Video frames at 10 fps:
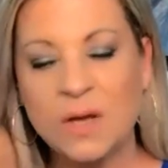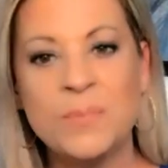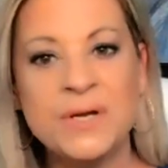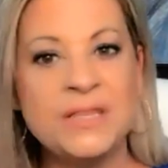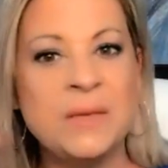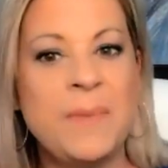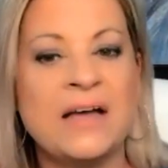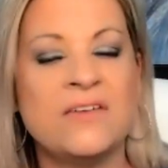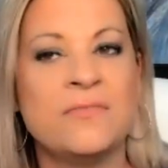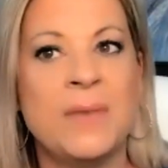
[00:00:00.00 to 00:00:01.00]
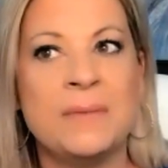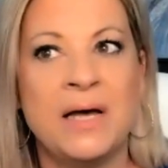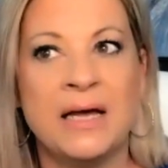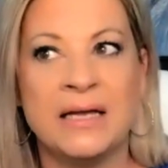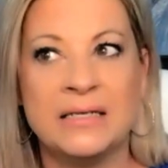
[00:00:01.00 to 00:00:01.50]
But in the back of my
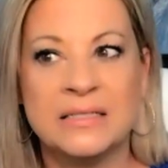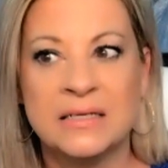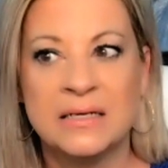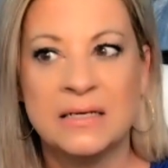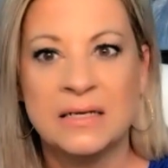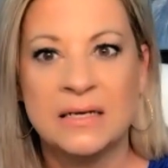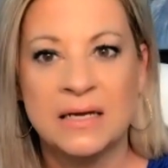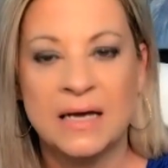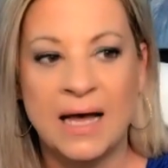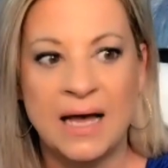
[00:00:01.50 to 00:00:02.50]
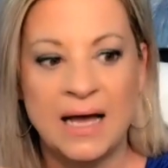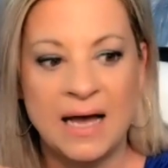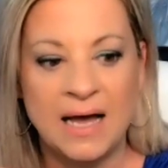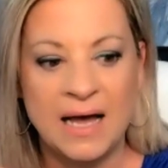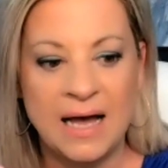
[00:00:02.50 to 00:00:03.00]
mind,
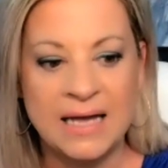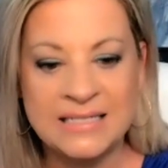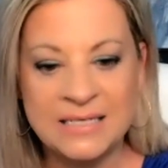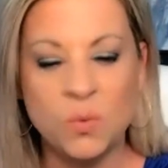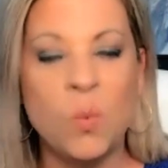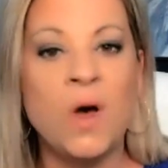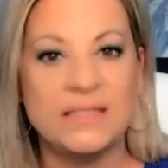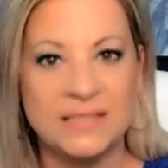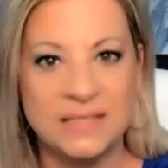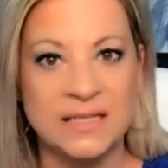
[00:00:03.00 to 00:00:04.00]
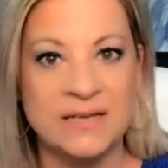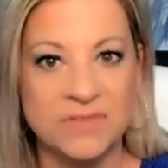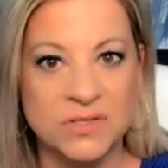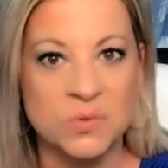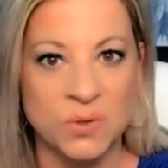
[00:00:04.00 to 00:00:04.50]
I didn't want to leave
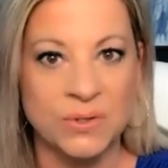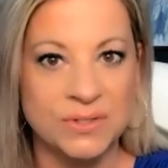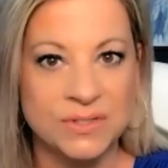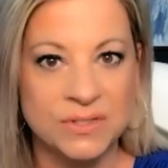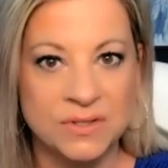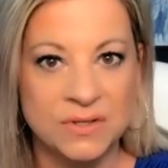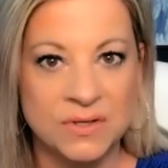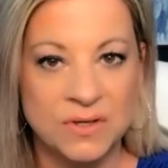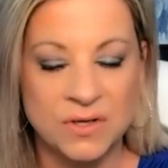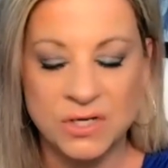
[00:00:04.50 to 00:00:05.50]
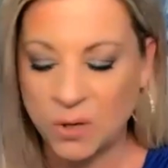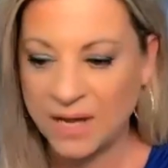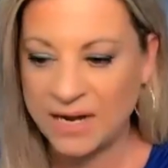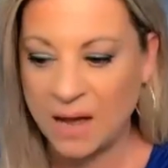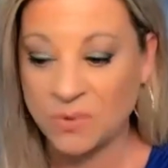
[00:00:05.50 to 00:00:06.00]
this world, you know,
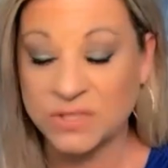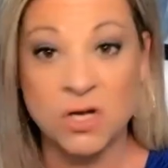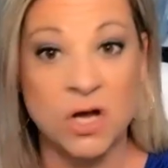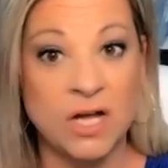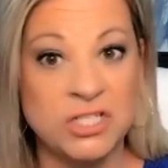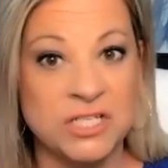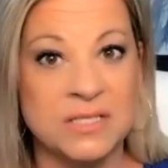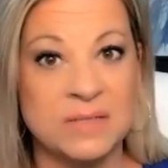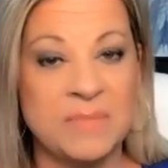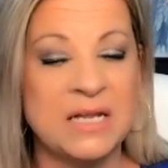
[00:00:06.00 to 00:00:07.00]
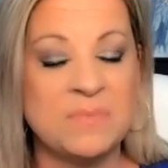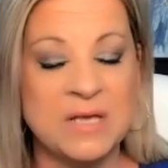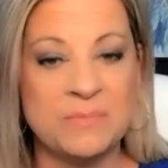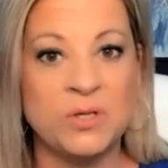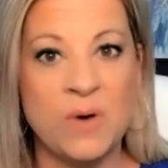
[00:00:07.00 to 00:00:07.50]
and I was conscious, and many
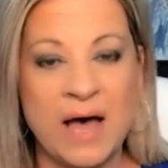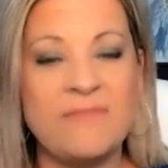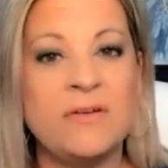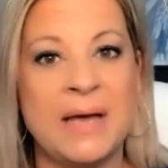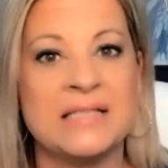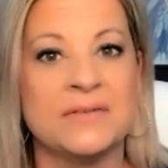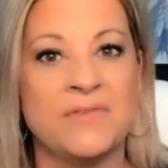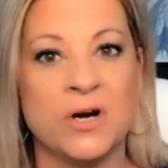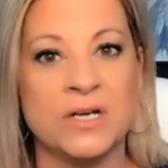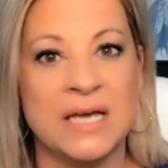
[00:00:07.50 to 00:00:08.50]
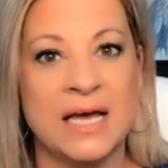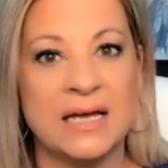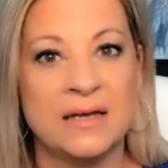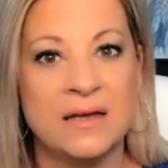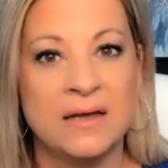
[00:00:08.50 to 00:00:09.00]
people who have a massive heart
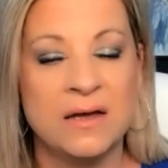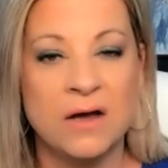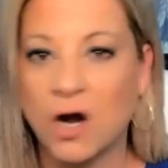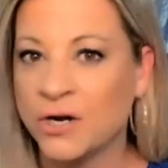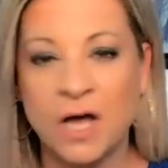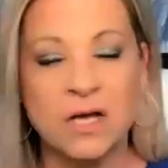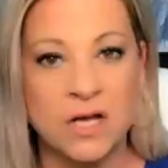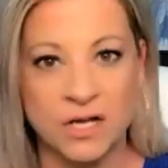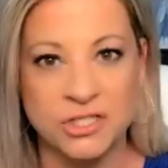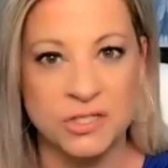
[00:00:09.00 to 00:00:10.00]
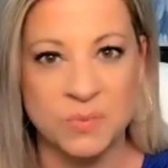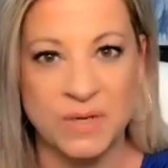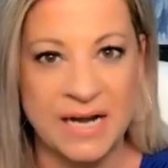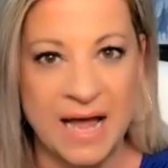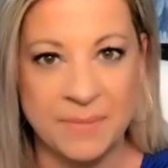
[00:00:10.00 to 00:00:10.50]
attack are not conscious when
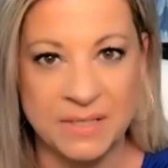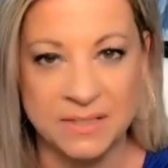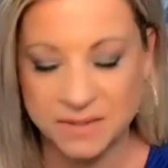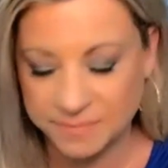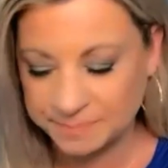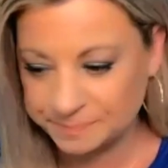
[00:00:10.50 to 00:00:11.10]
it happens.